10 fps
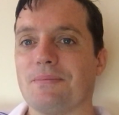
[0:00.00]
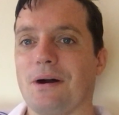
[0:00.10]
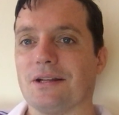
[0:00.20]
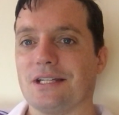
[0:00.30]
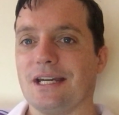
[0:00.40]

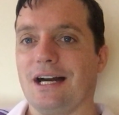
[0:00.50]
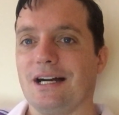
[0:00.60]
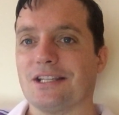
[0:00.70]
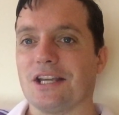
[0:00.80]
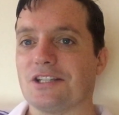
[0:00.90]
party
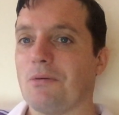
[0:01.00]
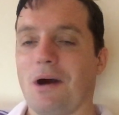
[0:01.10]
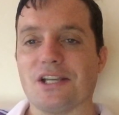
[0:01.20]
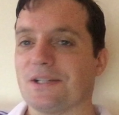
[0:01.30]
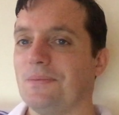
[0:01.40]
uh, is, is,
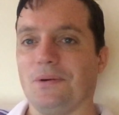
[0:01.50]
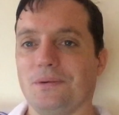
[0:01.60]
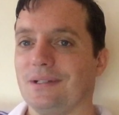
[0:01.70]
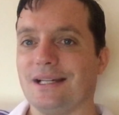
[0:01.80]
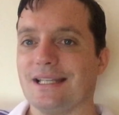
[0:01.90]
quite small.